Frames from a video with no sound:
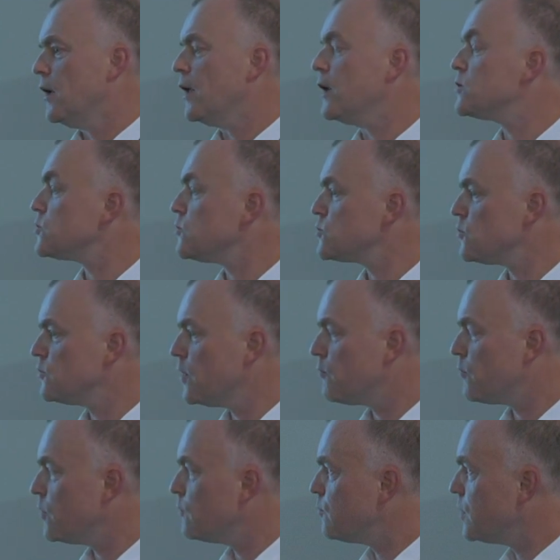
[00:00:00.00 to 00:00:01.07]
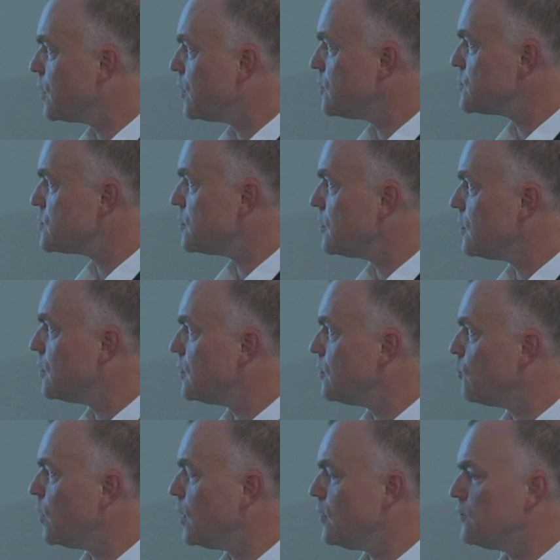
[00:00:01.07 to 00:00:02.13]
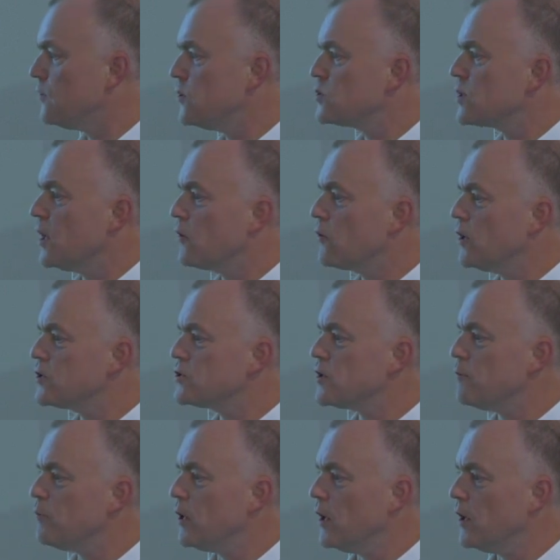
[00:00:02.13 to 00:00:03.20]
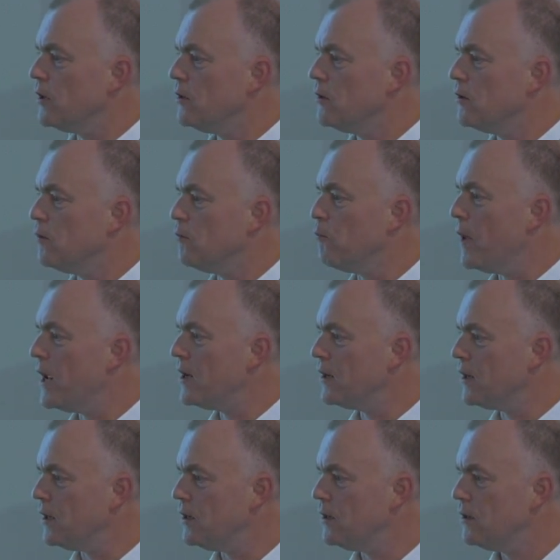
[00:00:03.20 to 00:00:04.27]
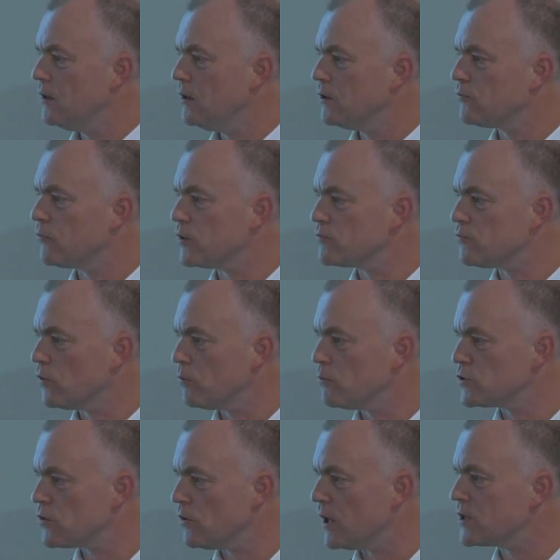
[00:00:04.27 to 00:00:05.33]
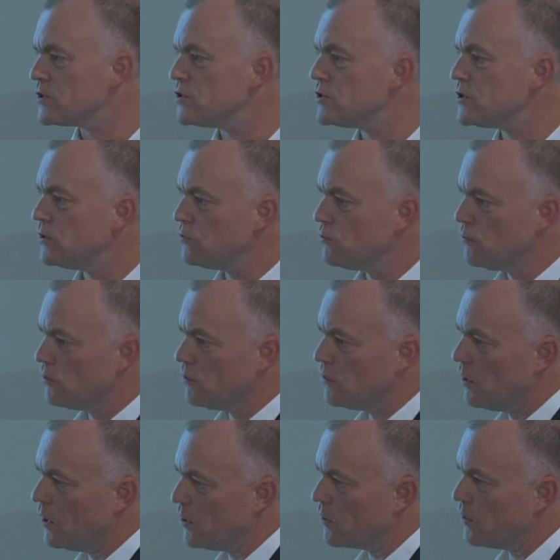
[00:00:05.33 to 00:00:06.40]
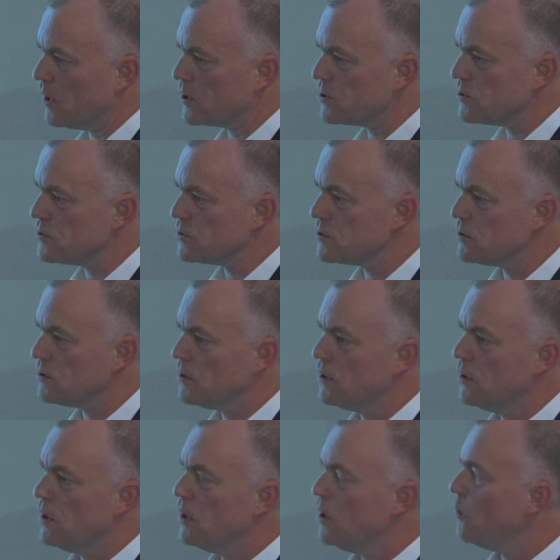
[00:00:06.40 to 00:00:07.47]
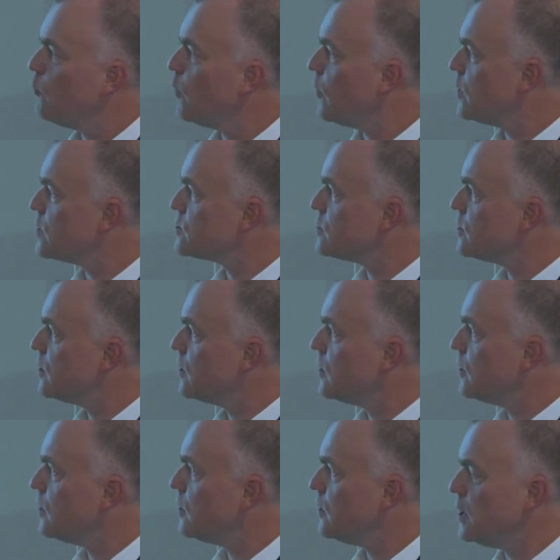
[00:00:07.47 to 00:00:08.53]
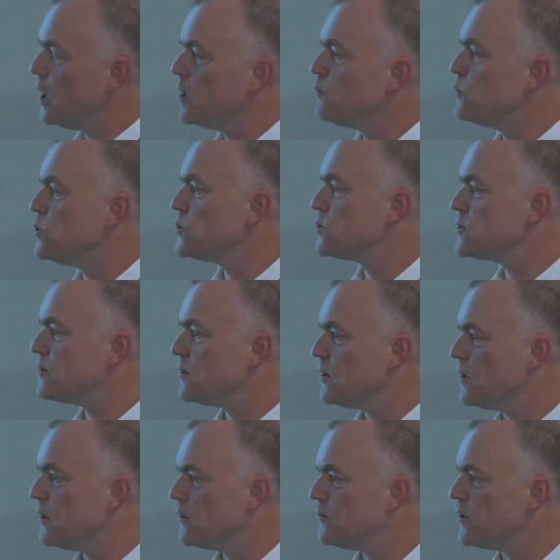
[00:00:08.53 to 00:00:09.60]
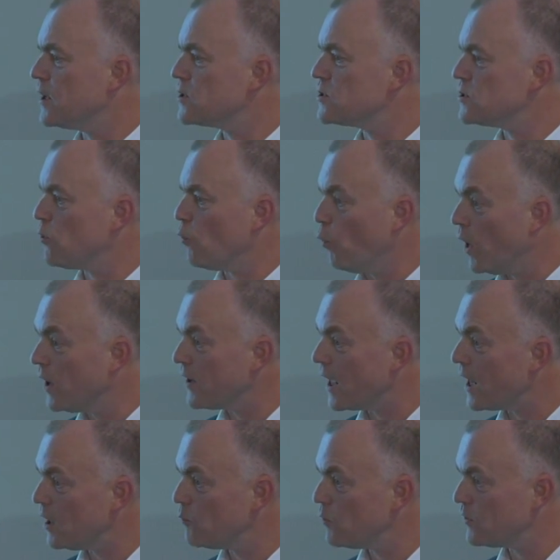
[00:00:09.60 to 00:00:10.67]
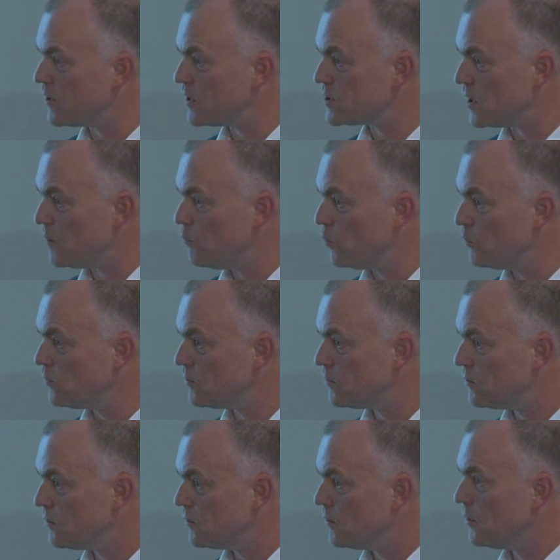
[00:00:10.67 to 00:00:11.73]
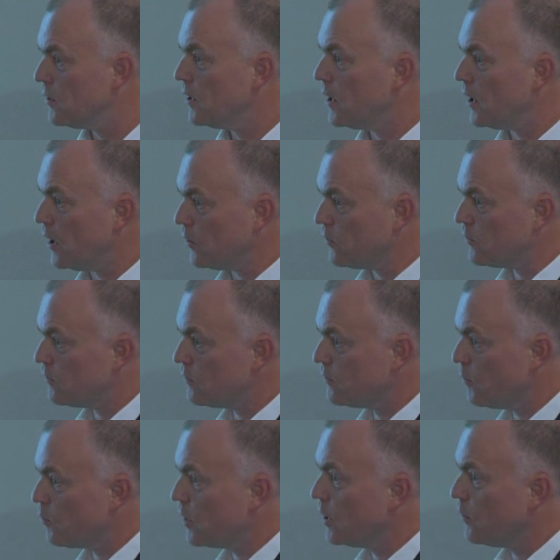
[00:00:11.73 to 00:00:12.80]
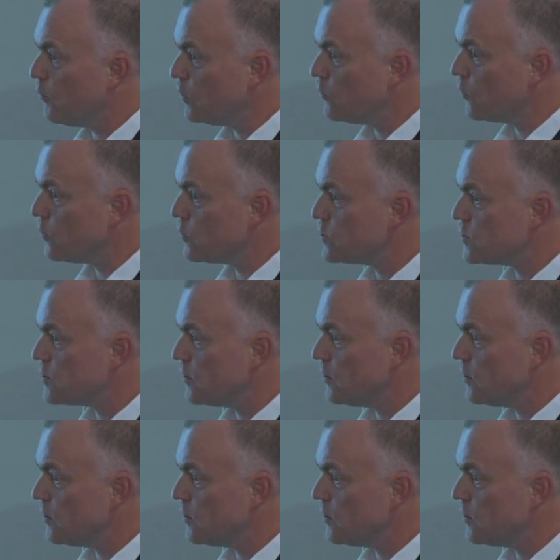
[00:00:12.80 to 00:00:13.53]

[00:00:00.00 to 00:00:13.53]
And it's also different because, well, the Scala Collections API mainly transforms collections into other collections, whereas yaidom just takes one element as input, and it typically returns